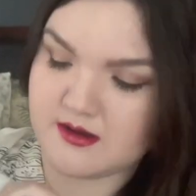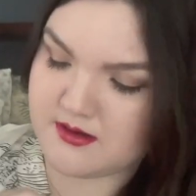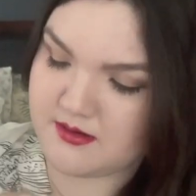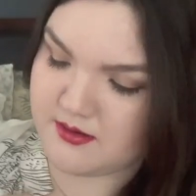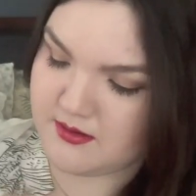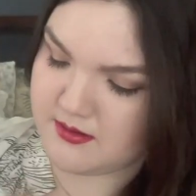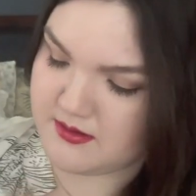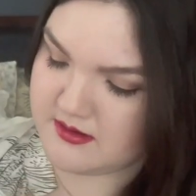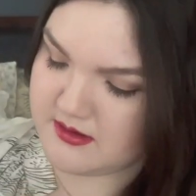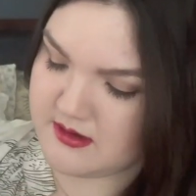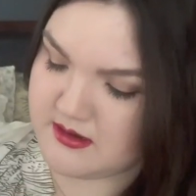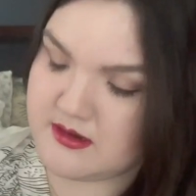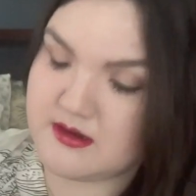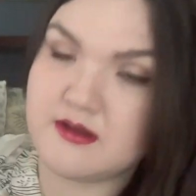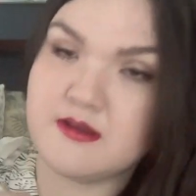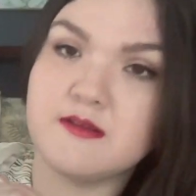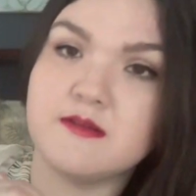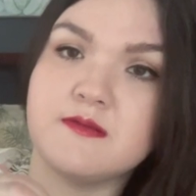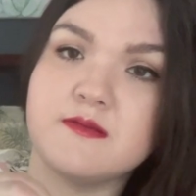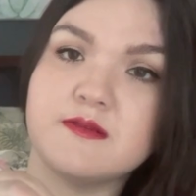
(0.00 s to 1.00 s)
holder,
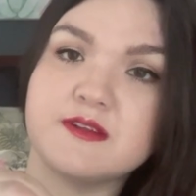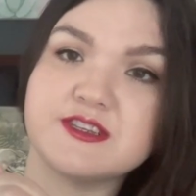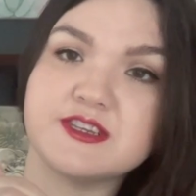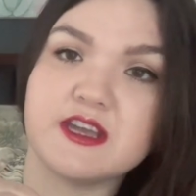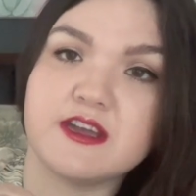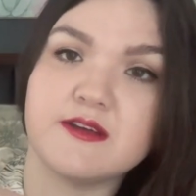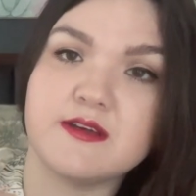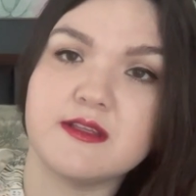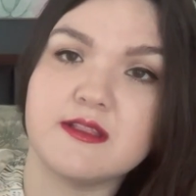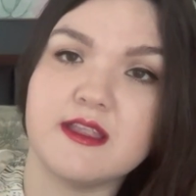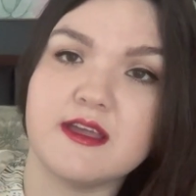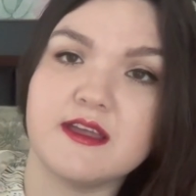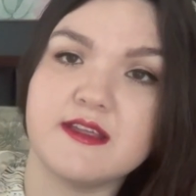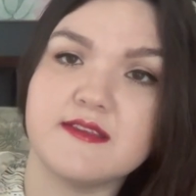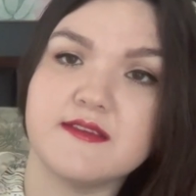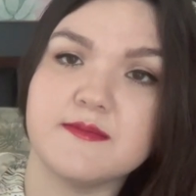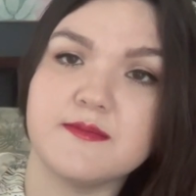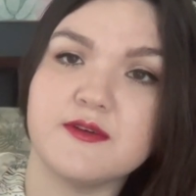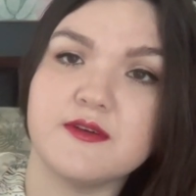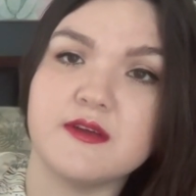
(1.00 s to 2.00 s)
which I would like
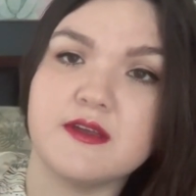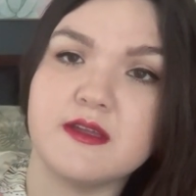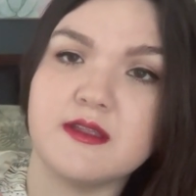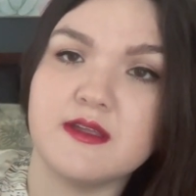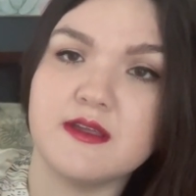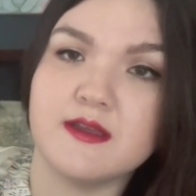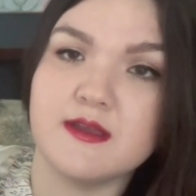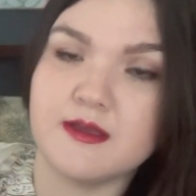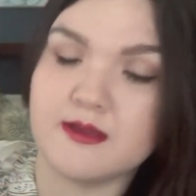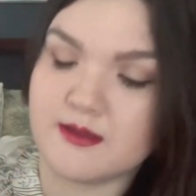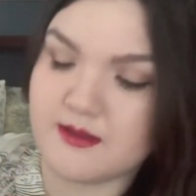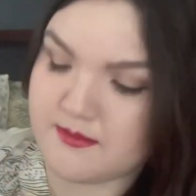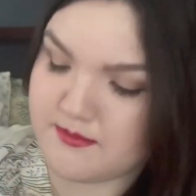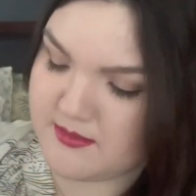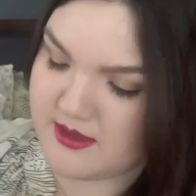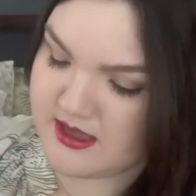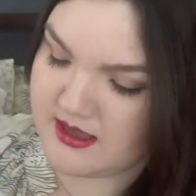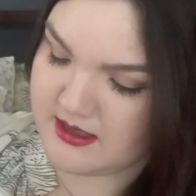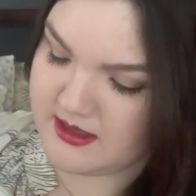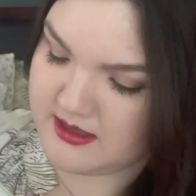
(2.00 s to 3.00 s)
to put
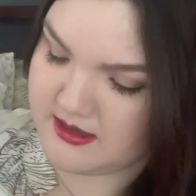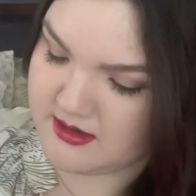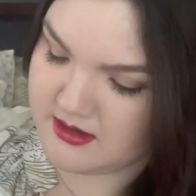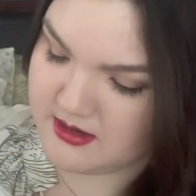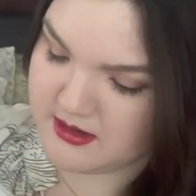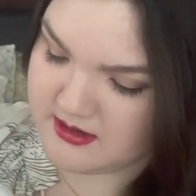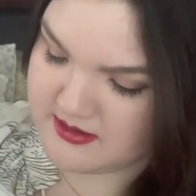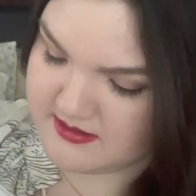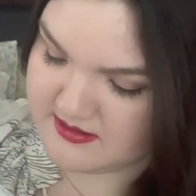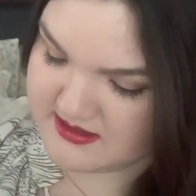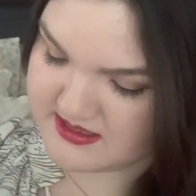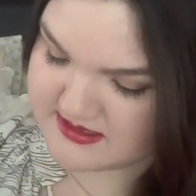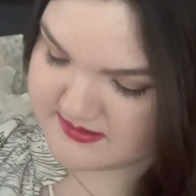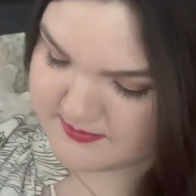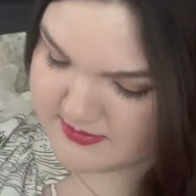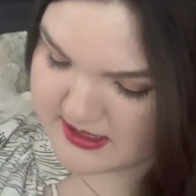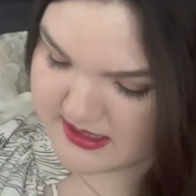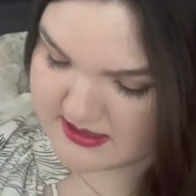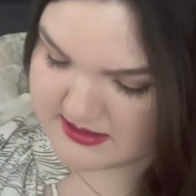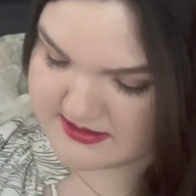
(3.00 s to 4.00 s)
back here in this
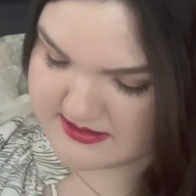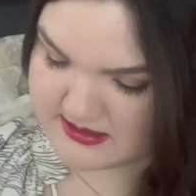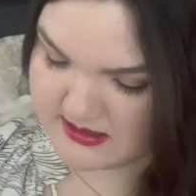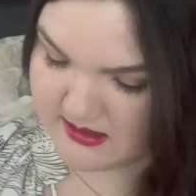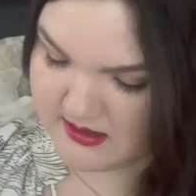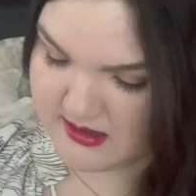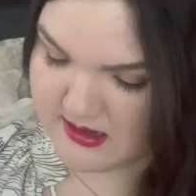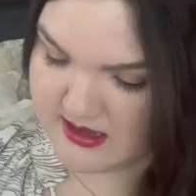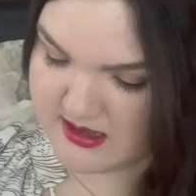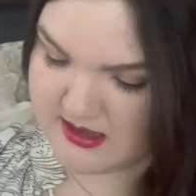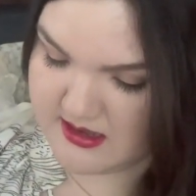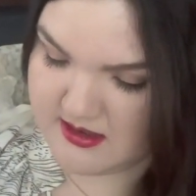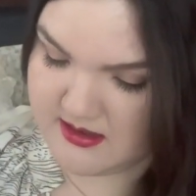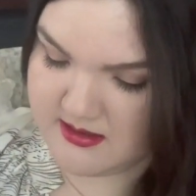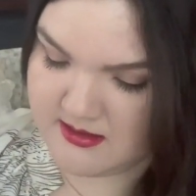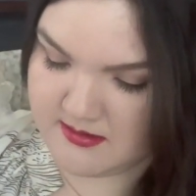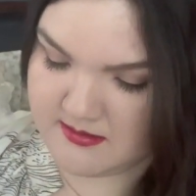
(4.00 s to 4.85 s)
back slot.